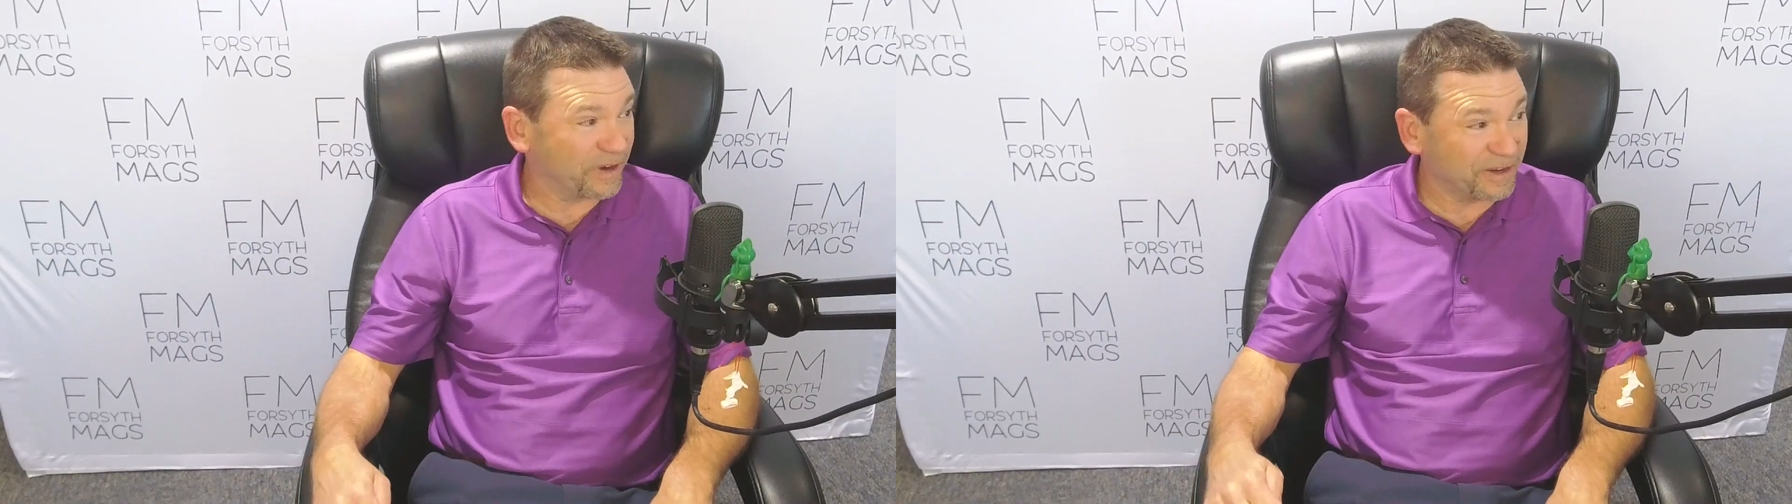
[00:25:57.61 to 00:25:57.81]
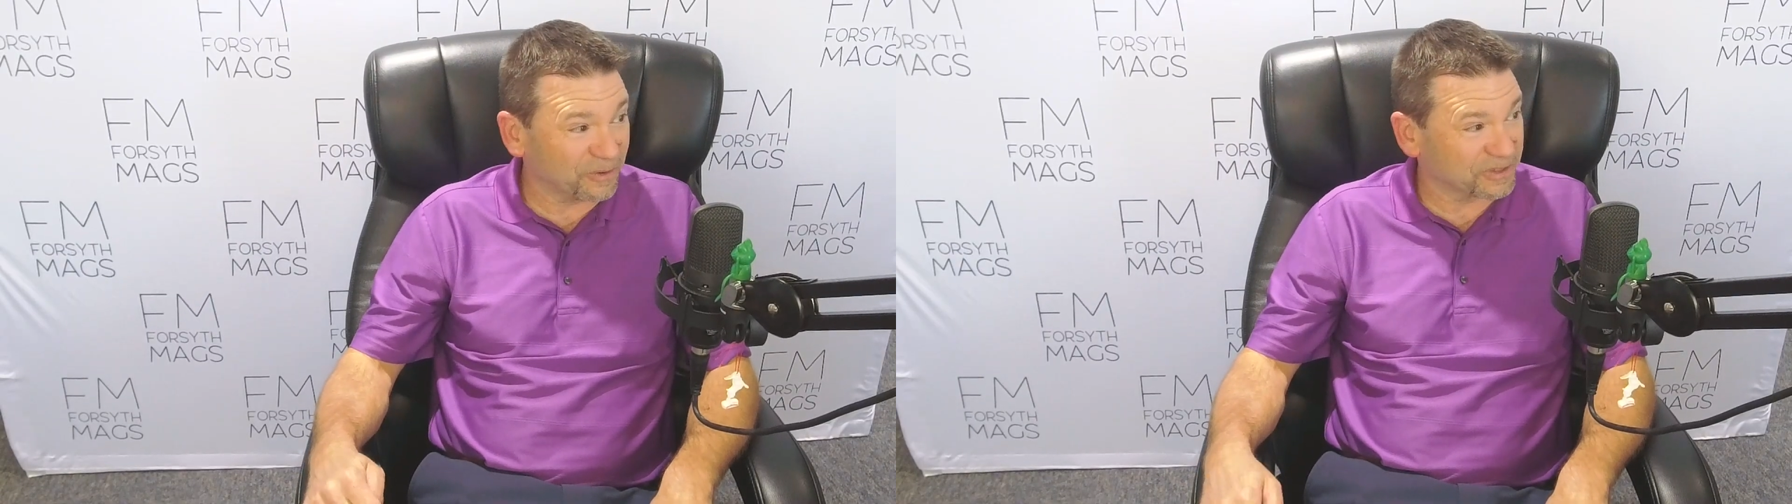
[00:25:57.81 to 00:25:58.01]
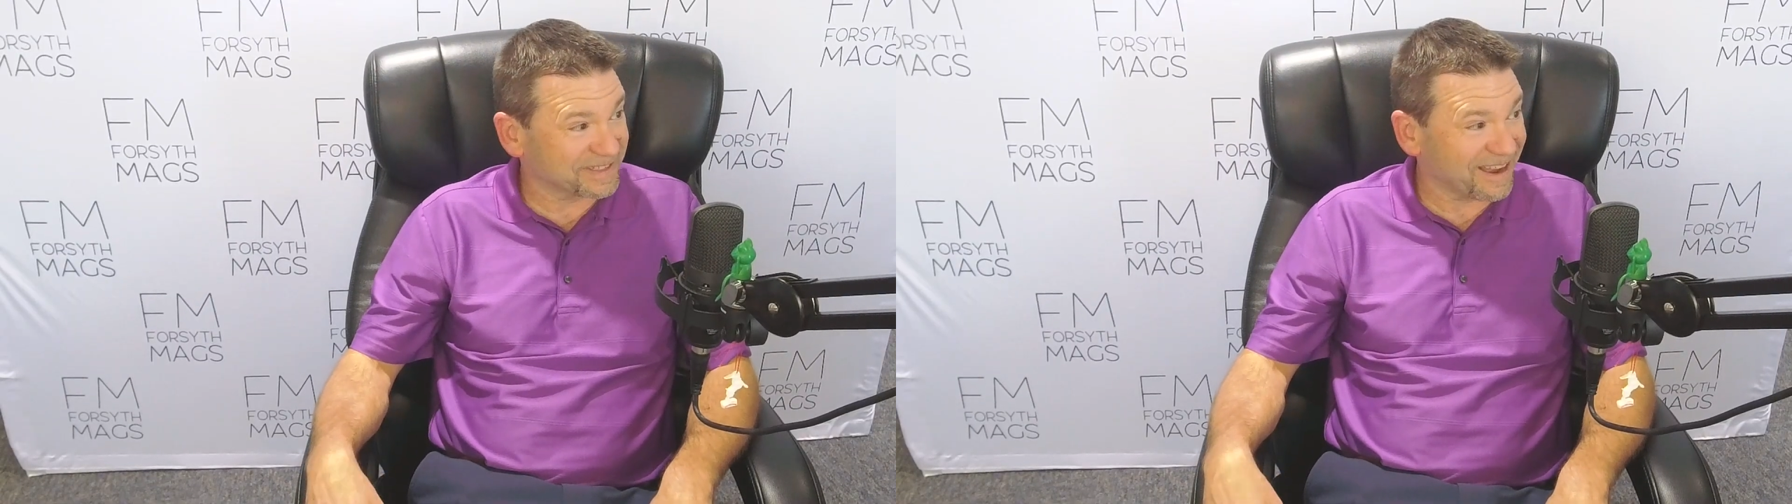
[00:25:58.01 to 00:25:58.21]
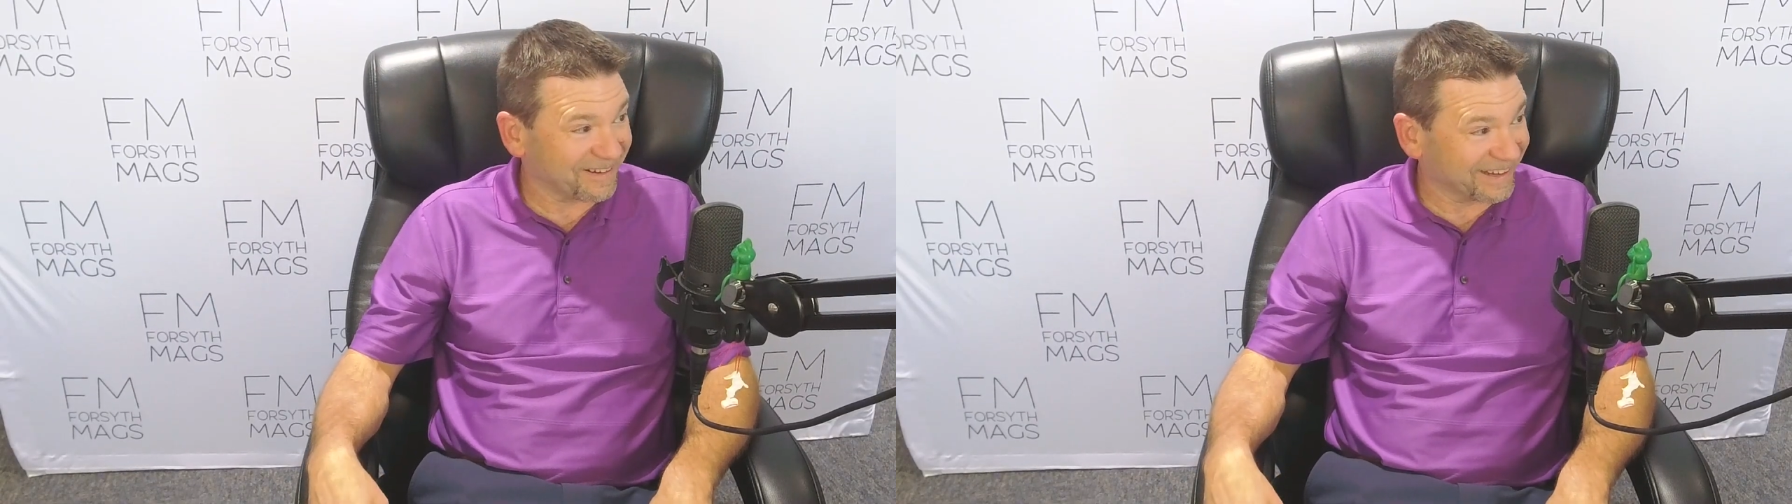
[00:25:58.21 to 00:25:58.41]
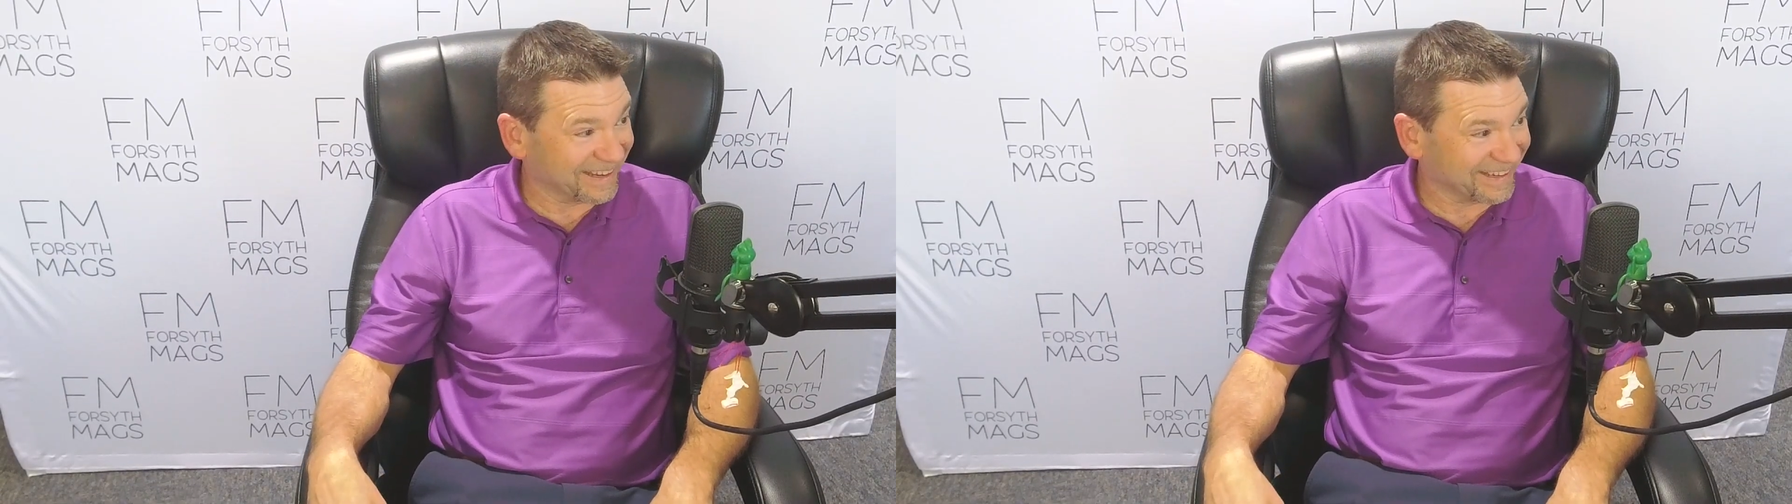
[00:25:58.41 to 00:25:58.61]
reels now
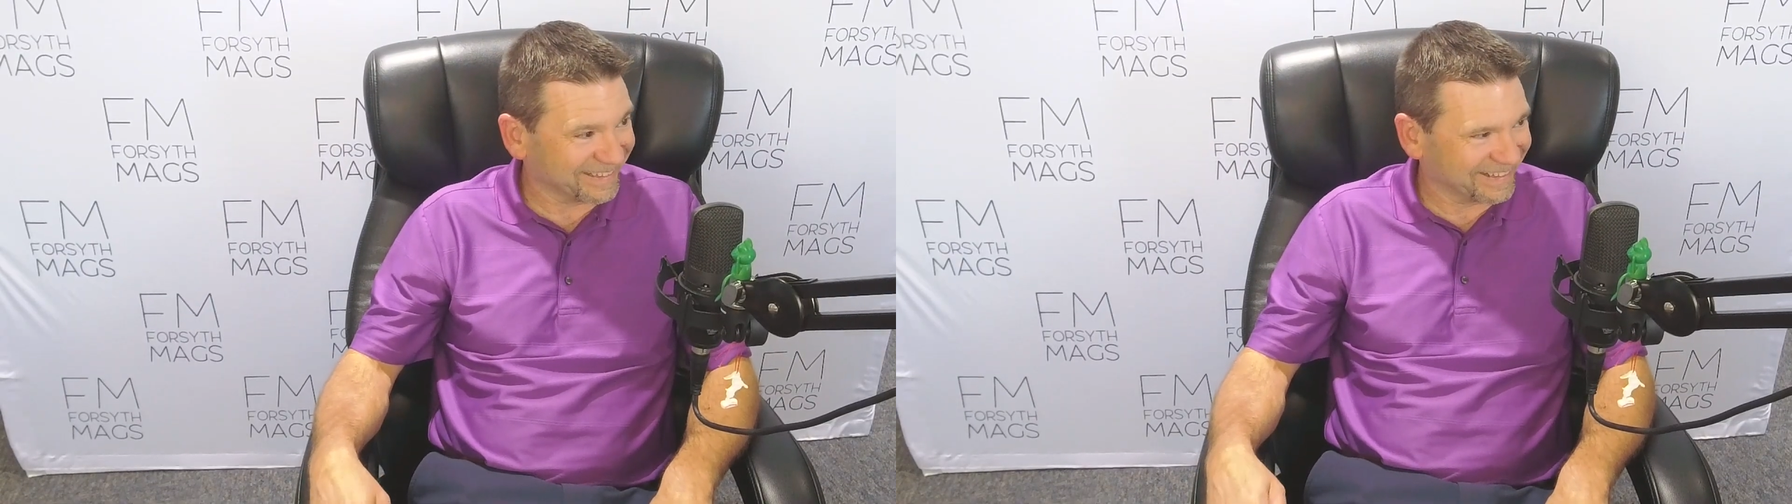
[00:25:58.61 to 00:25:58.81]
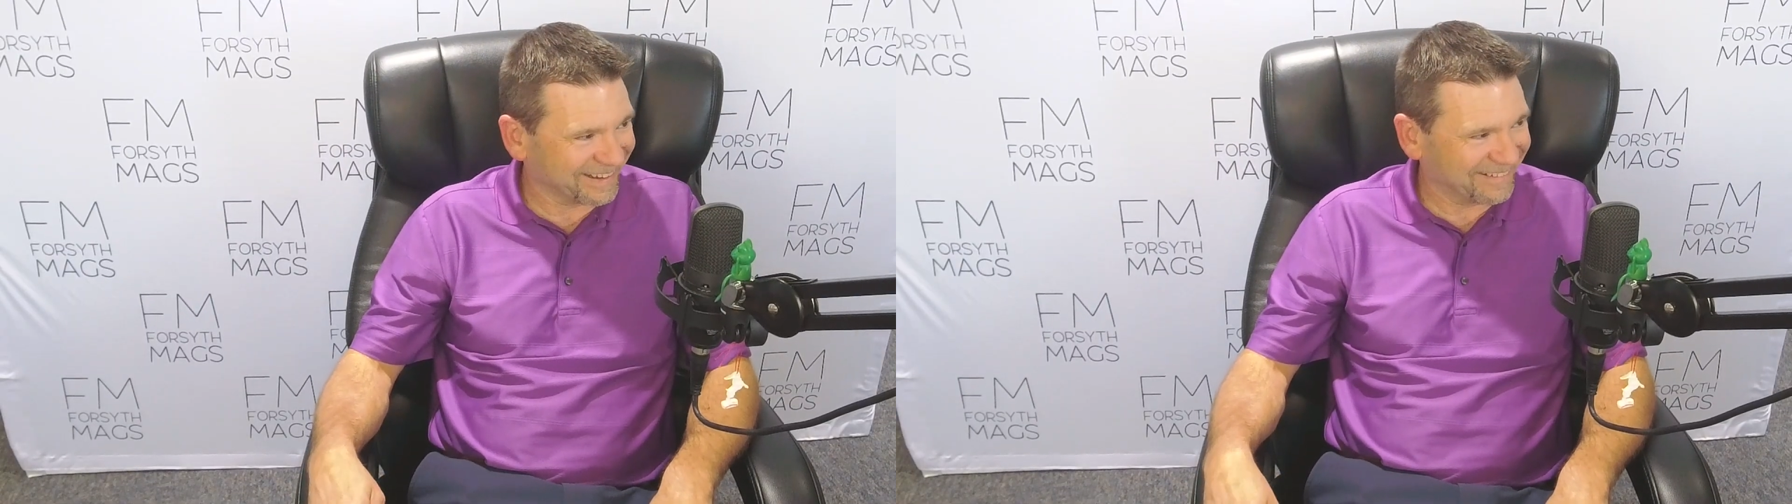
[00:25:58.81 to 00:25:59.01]
and again. You know.